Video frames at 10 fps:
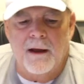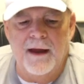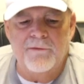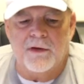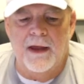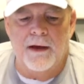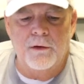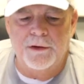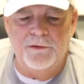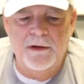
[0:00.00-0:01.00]
I have a
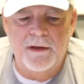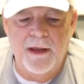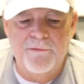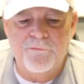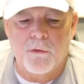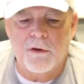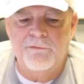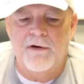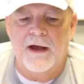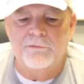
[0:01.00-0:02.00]
Coyote
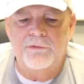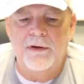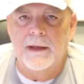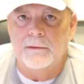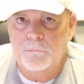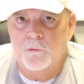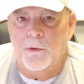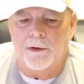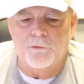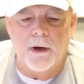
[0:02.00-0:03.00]
DK4510,
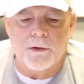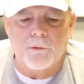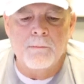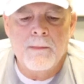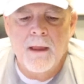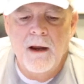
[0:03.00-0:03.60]
great tractor,